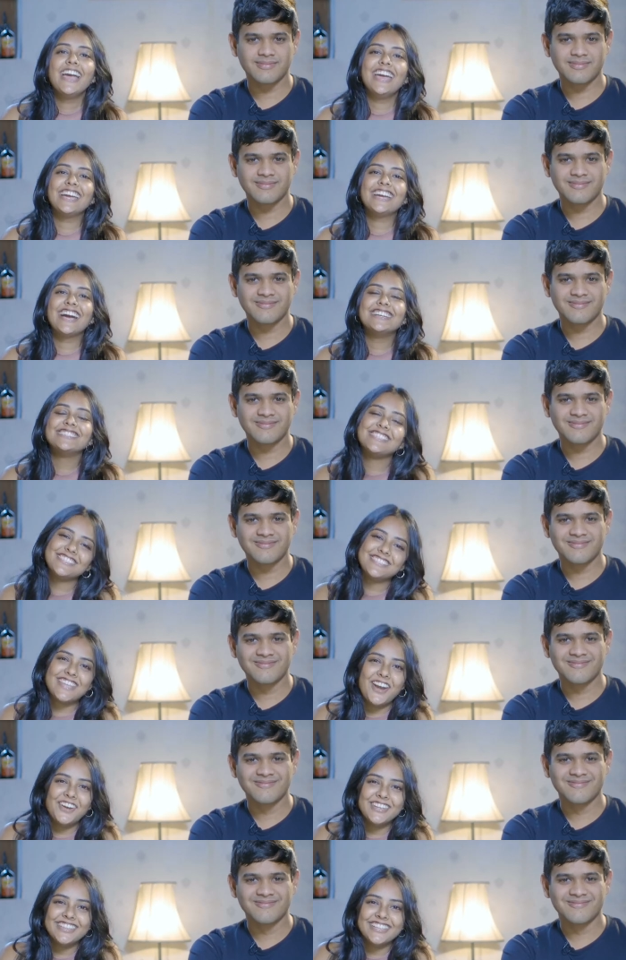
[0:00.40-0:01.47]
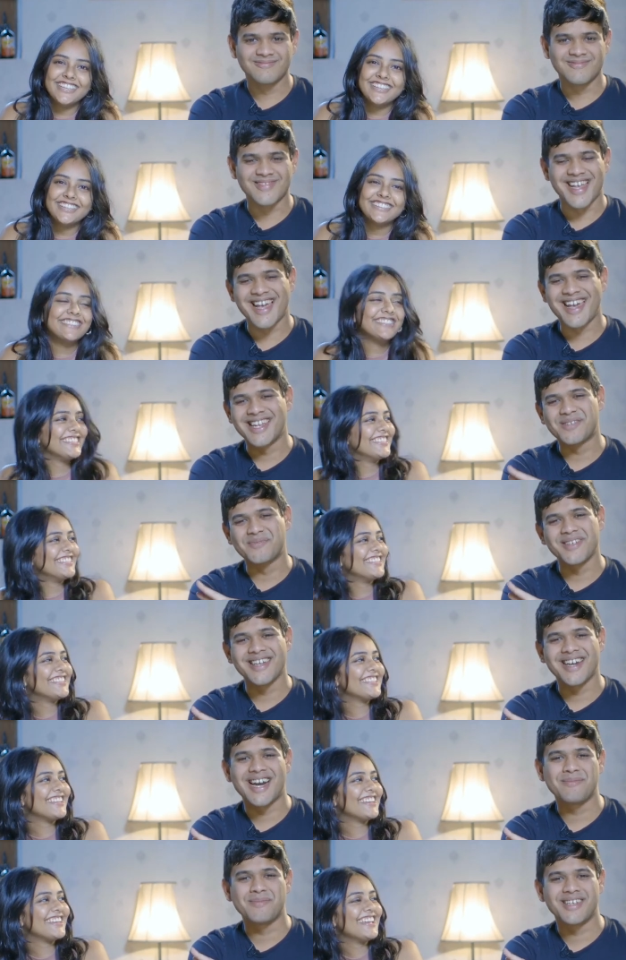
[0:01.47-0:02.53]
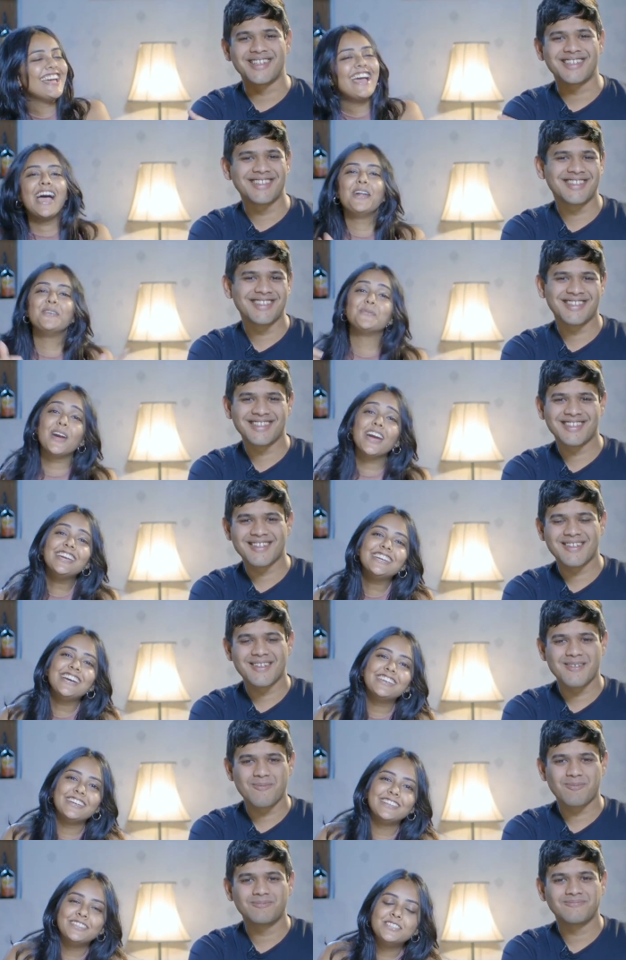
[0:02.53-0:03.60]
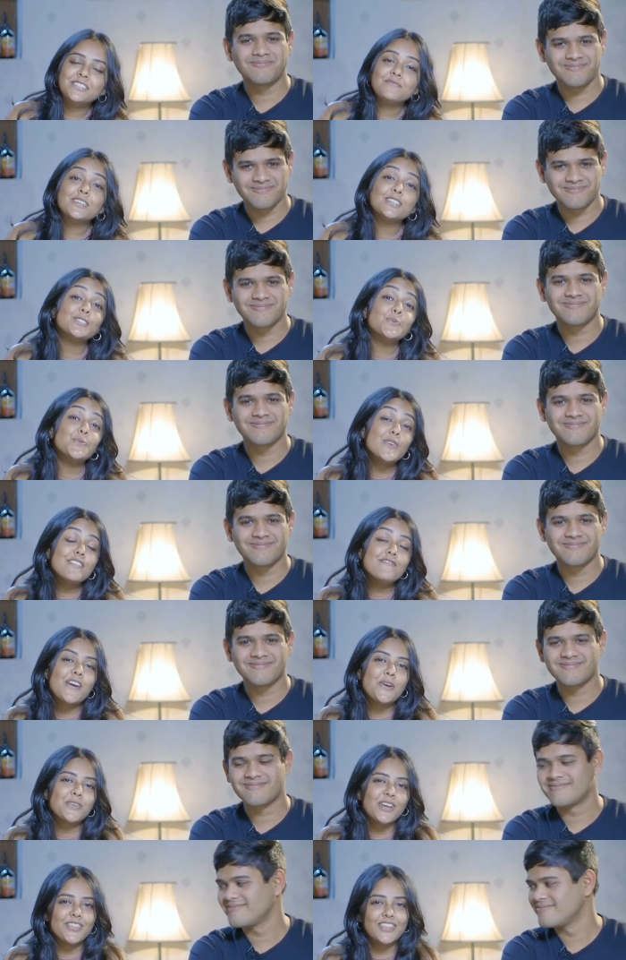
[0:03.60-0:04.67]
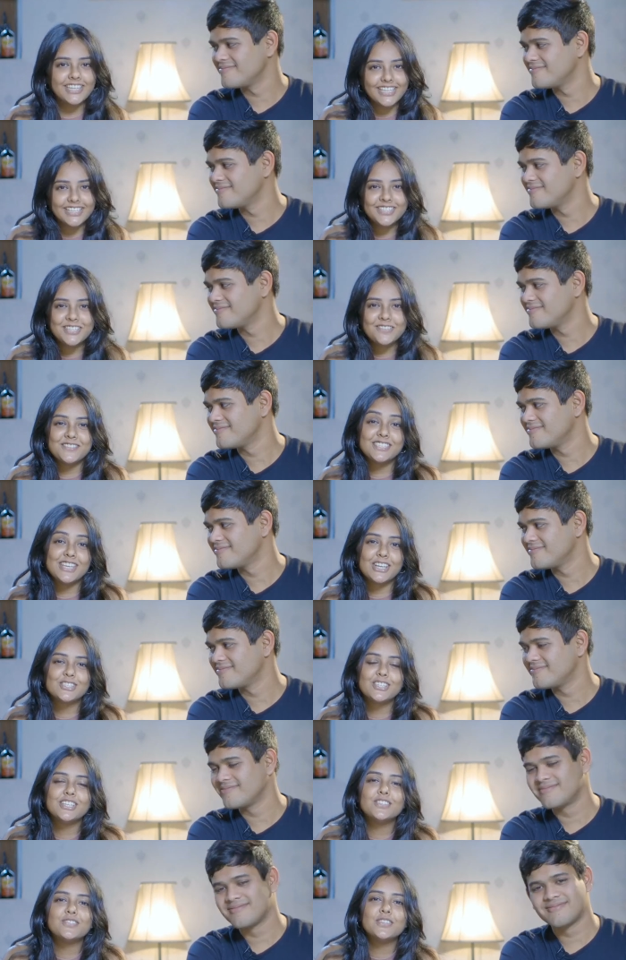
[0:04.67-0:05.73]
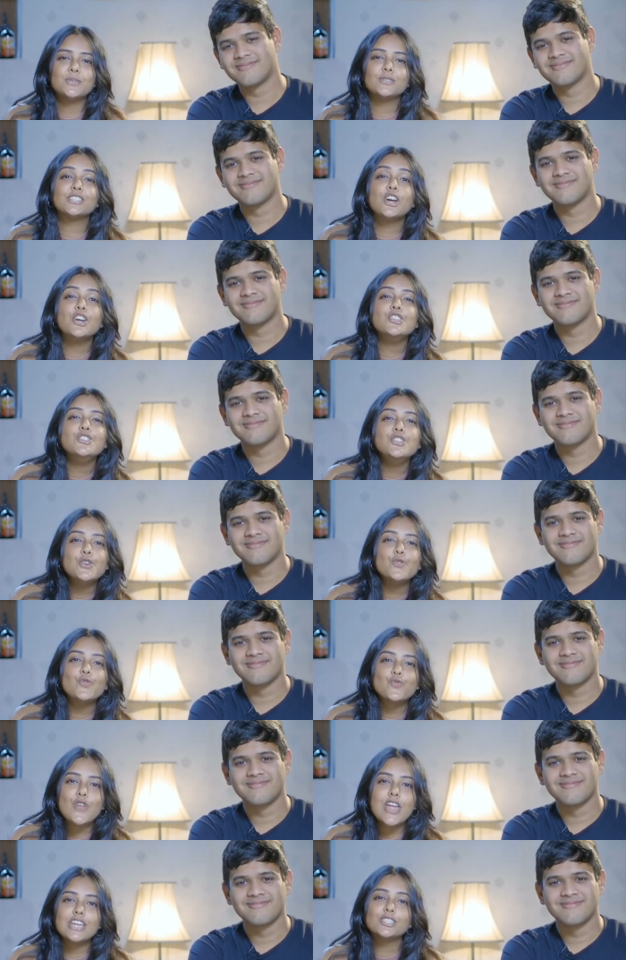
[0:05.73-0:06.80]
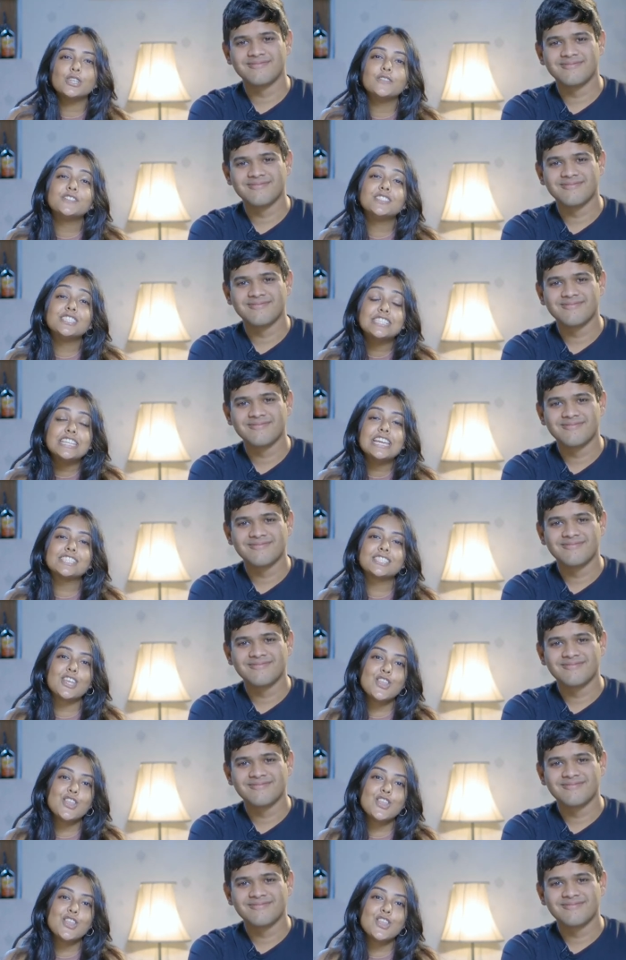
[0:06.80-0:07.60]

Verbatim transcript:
Speaker 1: Hey guys, it's Tarindi. And
Speaker 2: it's me, Abid. And
Speaker 1: we're here at Heladiv because we found out that Heladiv has actually introduced a new range of six